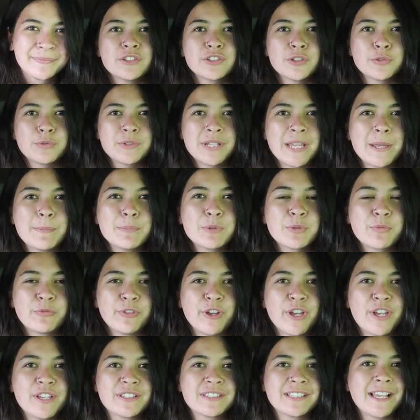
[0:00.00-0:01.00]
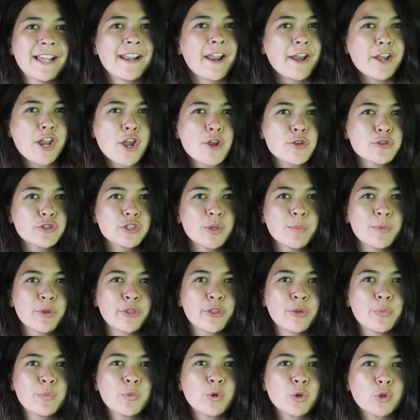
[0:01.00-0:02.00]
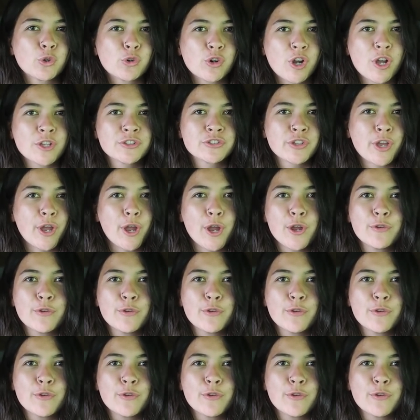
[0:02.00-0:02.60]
So tips first, and I know some of them will cross